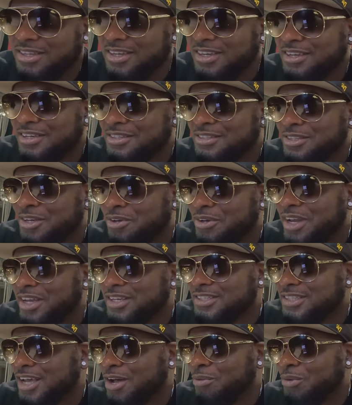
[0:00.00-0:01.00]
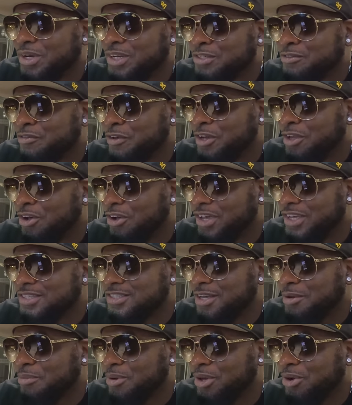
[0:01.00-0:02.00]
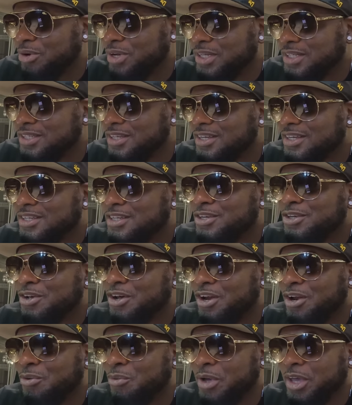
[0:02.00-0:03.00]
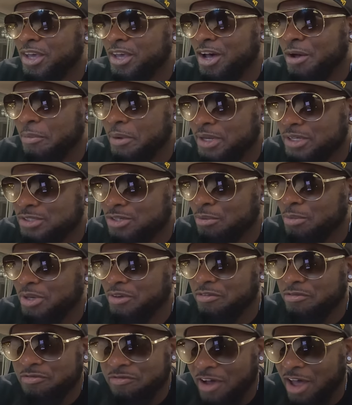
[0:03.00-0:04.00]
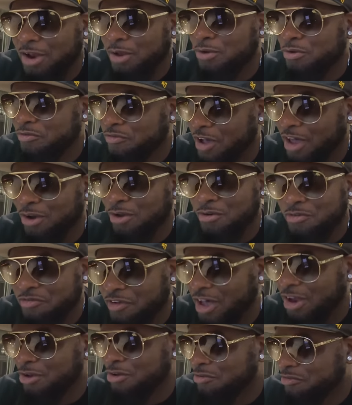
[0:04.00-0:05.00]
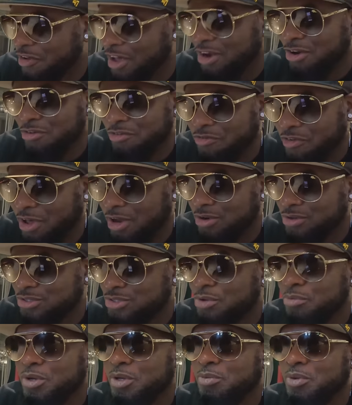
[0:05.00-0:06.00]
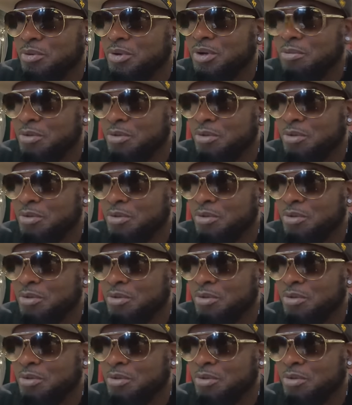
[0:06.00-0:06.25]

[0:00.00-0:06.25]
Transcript: Yeah. So next time when this video gets uploaded, you're gonna wake up and it's gonna be follow, follow, follow, follow, follow. So many people